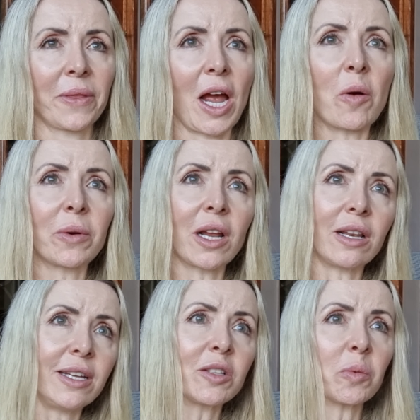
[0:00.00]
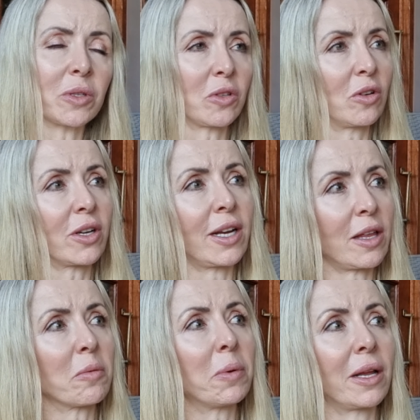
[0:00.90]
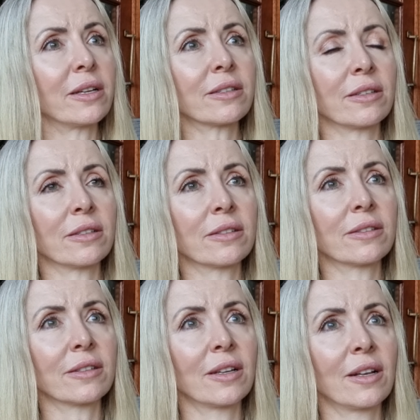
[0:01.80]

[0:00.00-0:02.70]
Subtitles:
I would at least want to look at other places